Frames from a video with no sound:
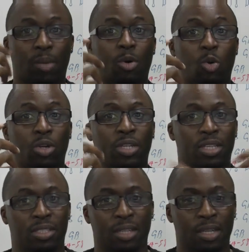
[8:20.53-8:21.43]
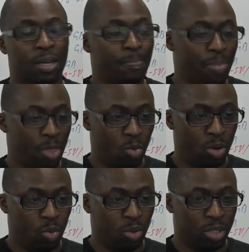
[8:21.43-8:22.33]
boot up all of these,
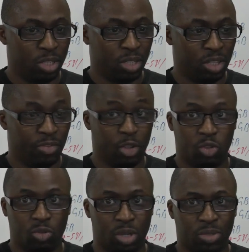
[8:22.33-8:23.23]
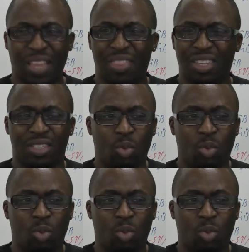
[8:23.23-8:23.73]
all of the virtual nodes.